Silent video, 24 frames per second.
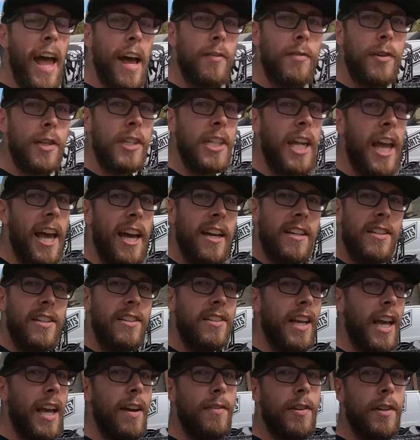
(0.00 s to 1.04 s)
after
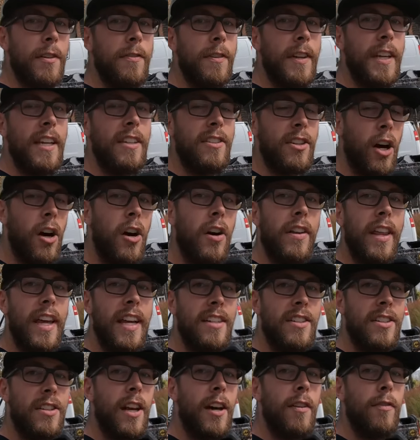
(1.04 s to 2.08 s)
taxes, after fees, all
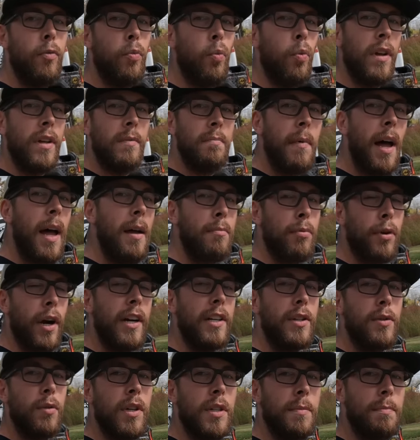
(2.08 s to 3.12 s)
that stuff, what my
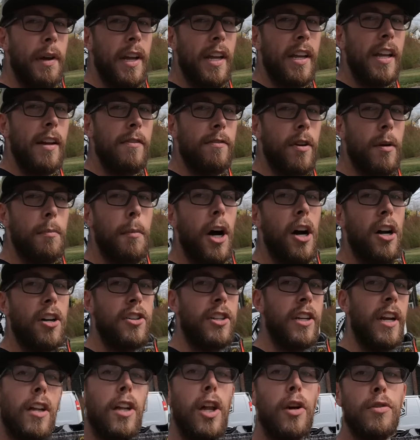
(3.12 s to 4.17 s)
price was picking it from
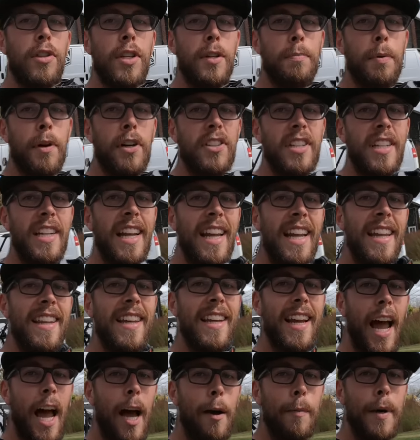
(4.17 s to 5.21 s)
auction. Closest person in the
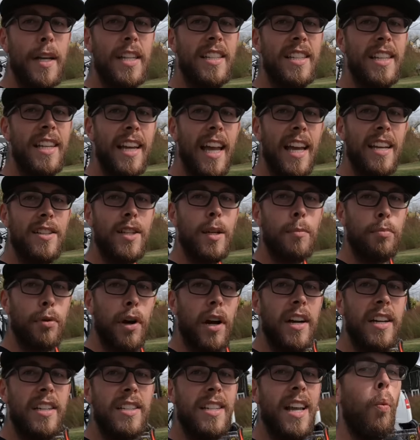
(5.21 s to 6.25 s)
comments to guess the
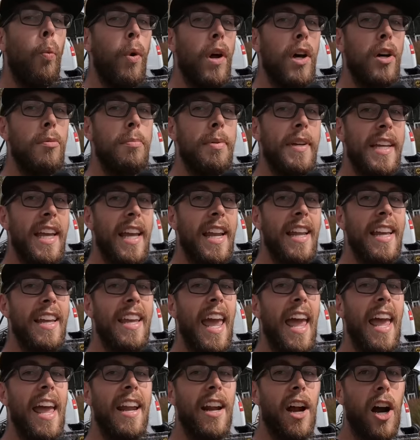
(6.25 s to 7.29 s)
price will be getting
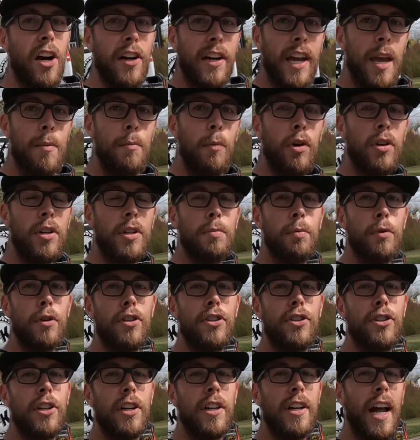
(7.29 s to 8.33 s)
an RK Motorsports
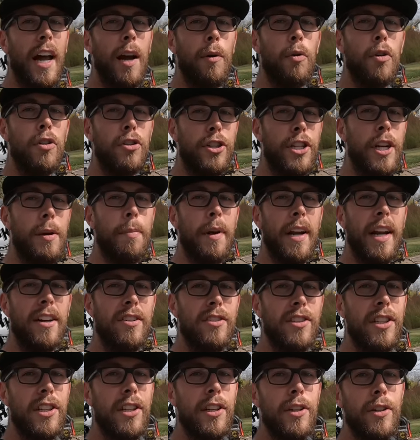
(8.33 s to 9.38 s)
shirt. I will ship it out
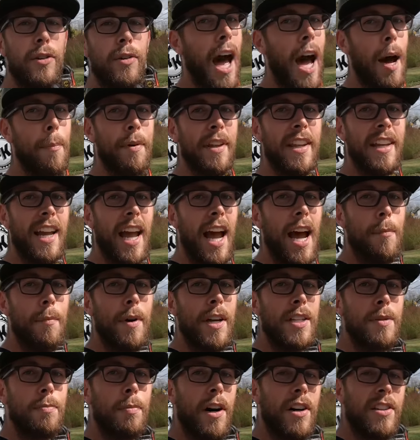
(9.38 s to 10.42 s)
to you. Hop in the
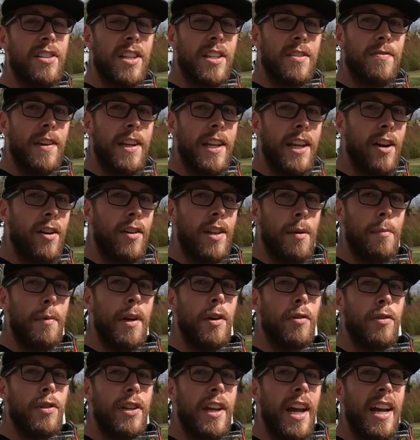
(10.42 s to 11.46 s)
comments, pause this video, let me know
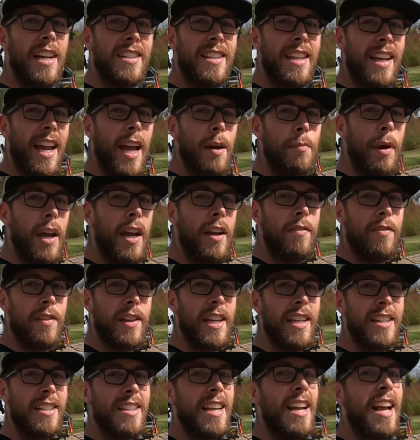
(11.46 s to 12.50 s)
what you guys think I paid for
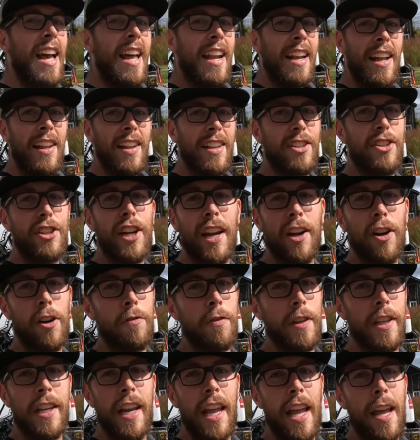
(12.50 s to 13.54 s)
this. Now let's check over the